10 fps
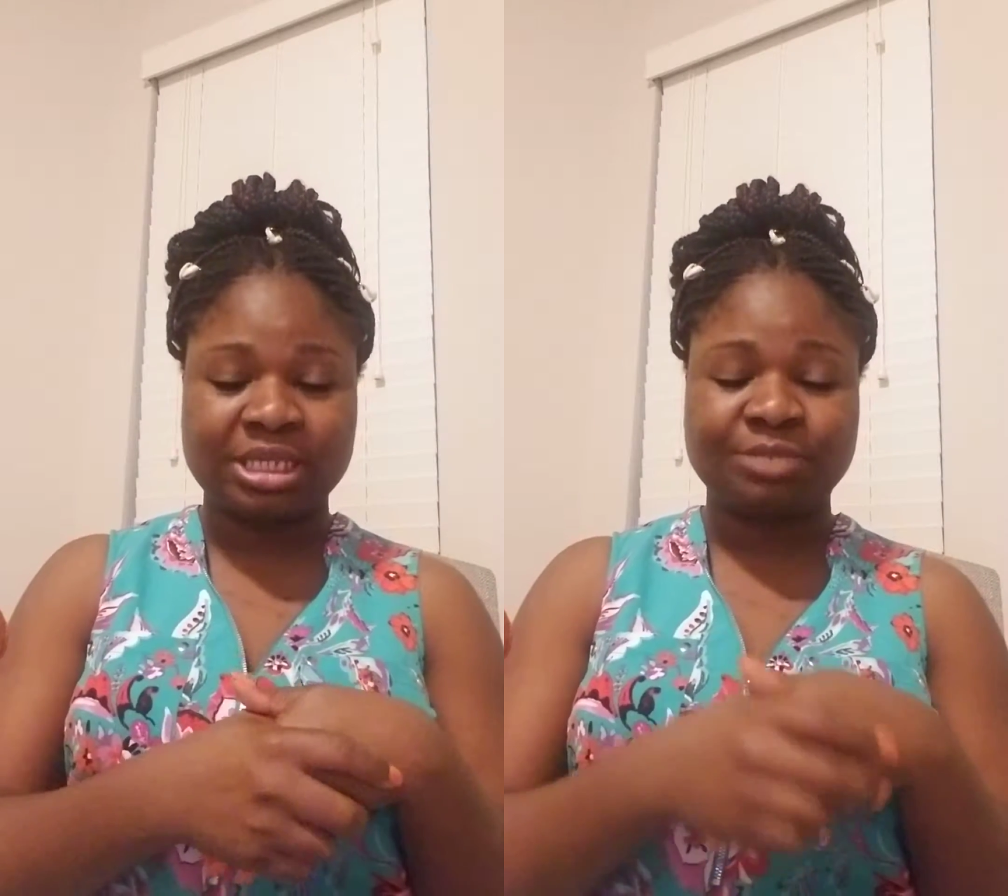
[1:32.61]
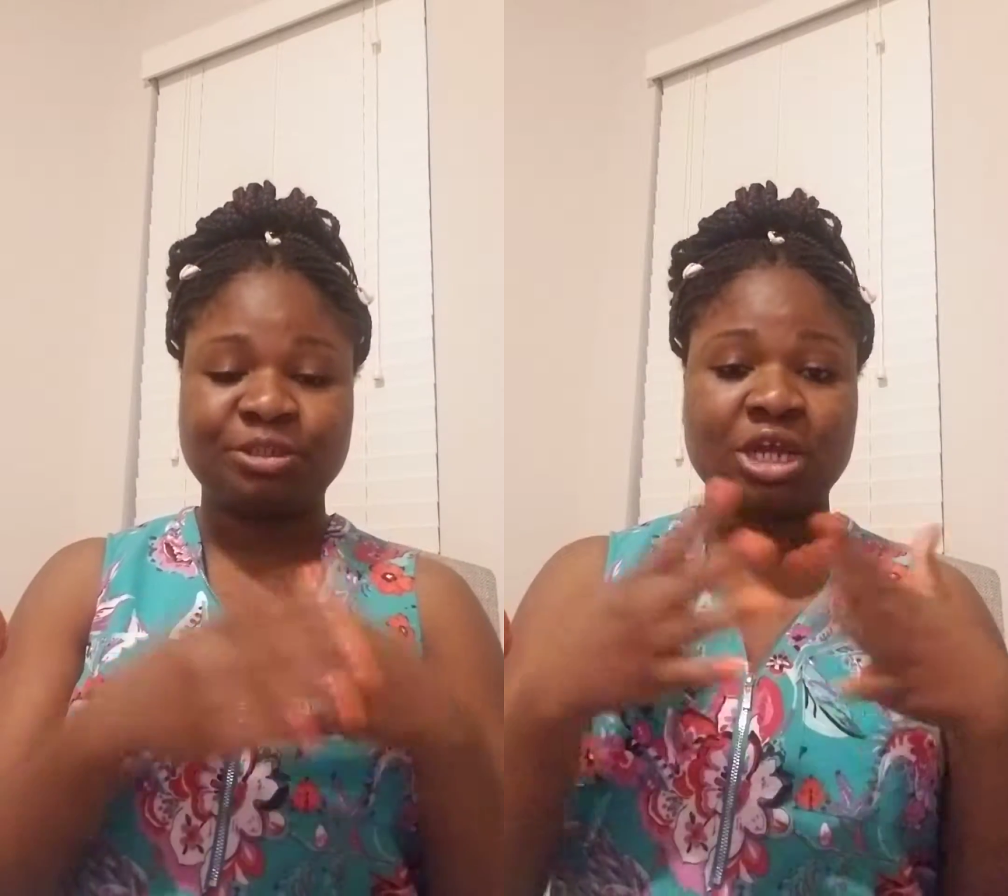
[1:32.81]

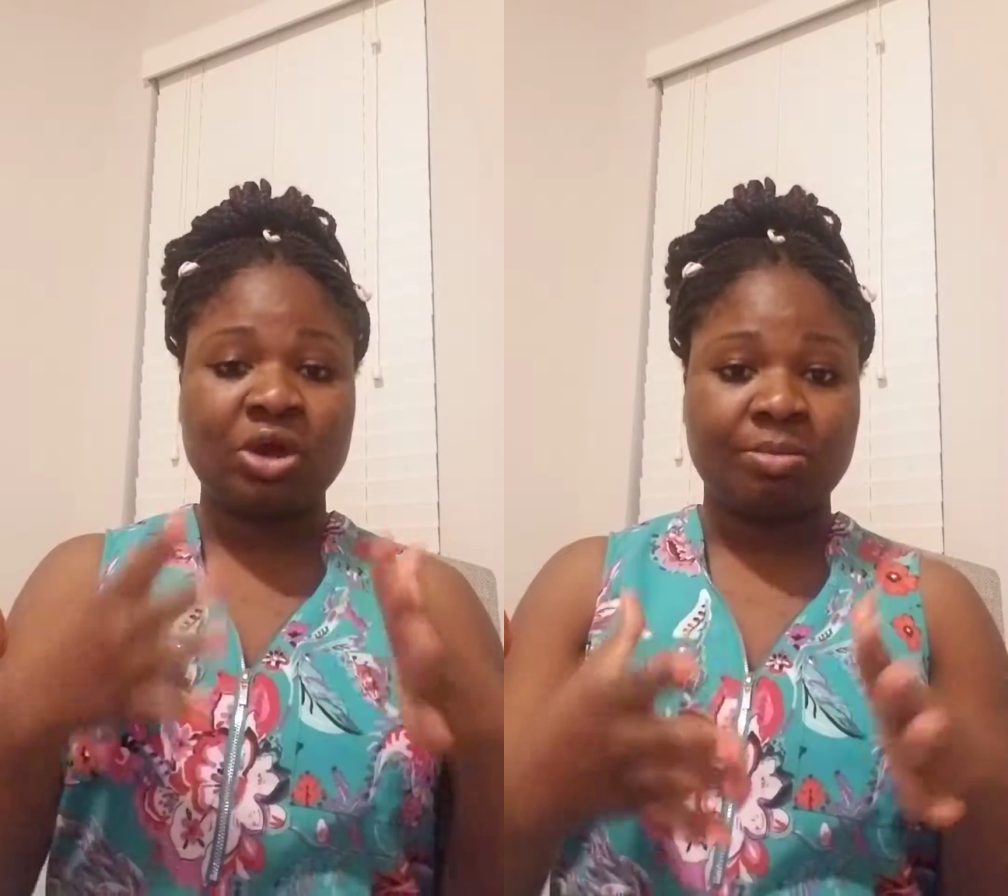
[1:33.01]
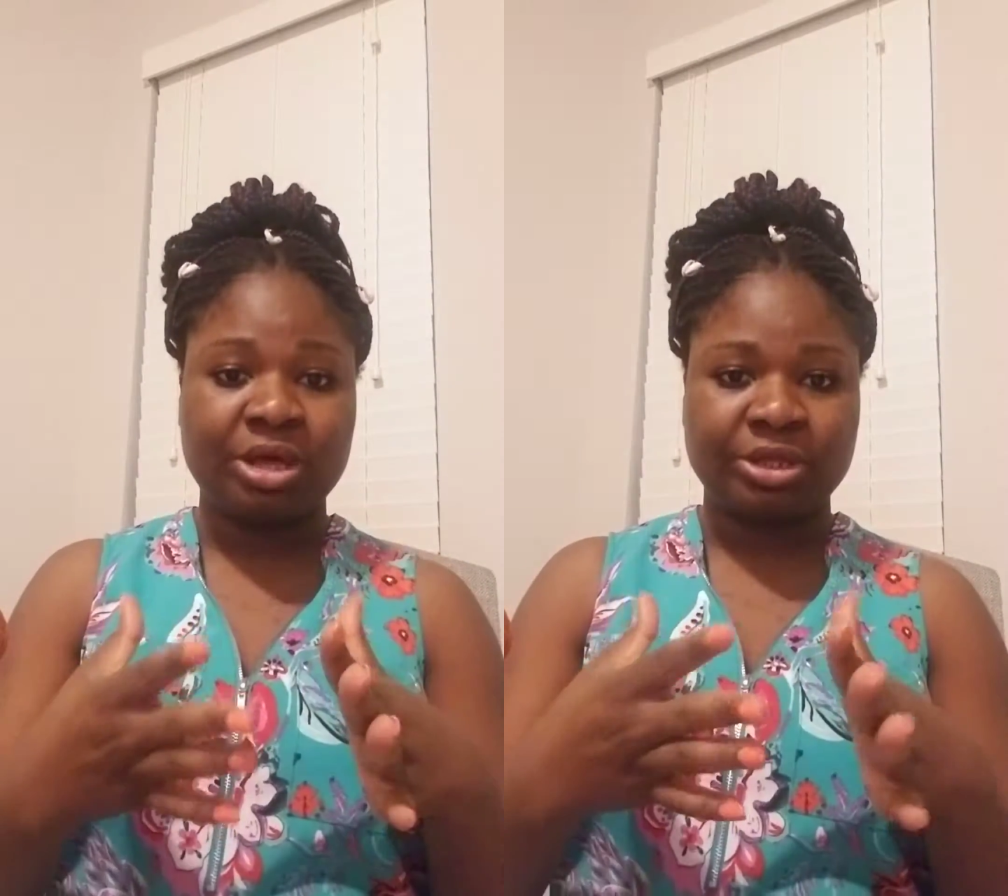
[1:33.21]
especially
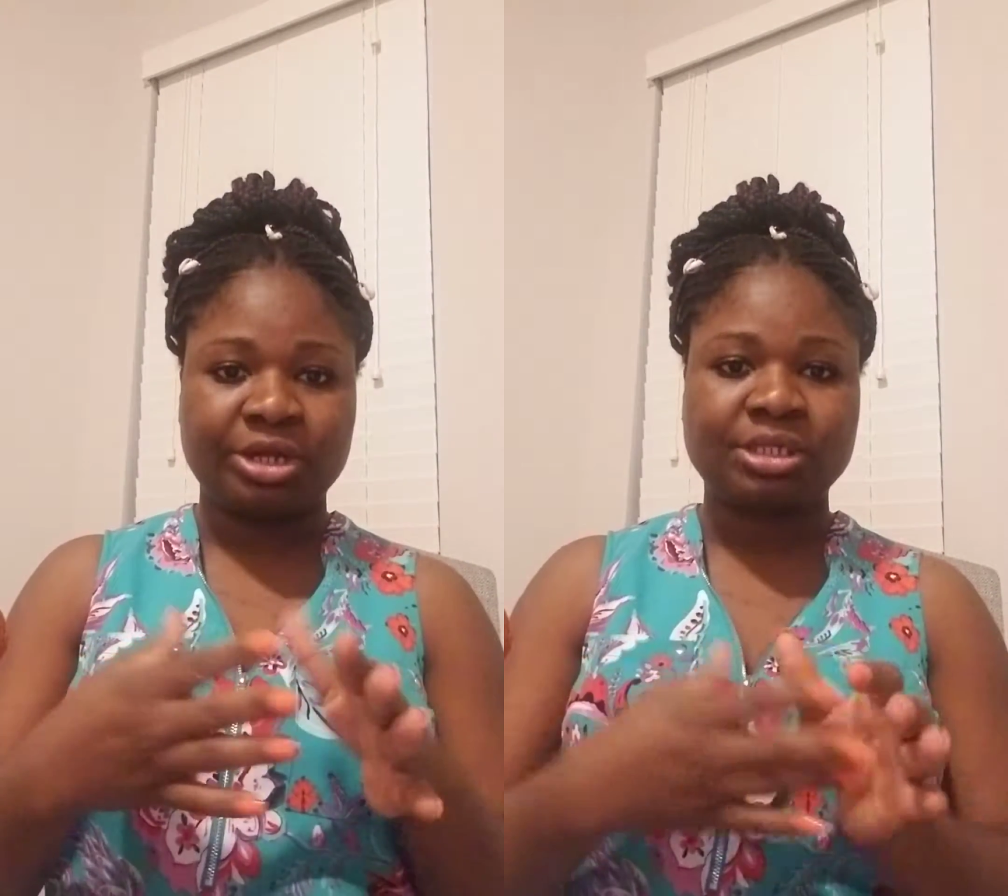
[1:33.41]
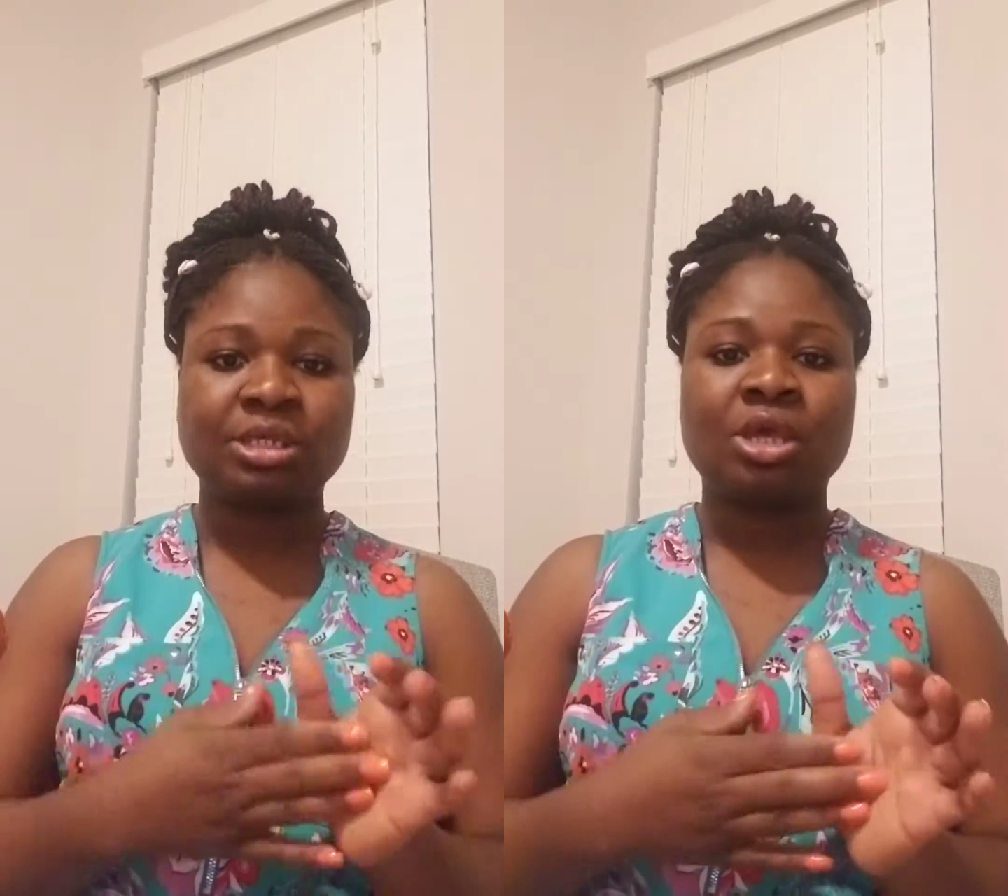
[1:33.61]
our
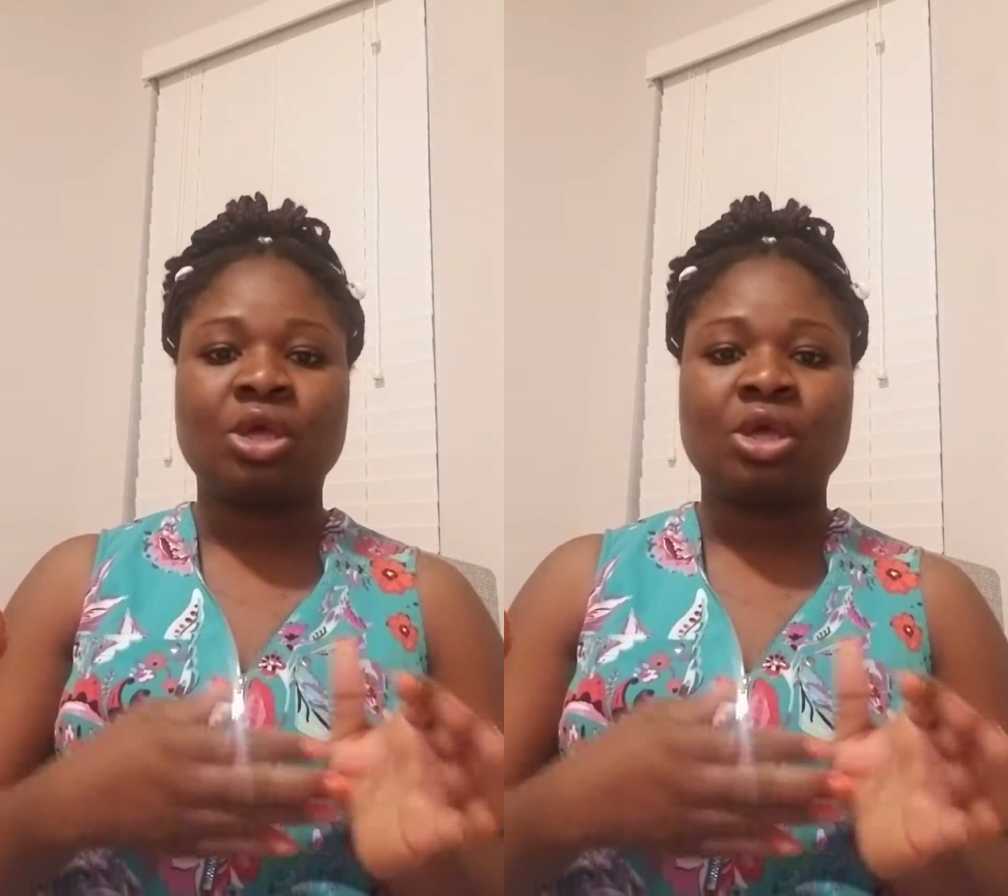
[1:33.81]
mothers,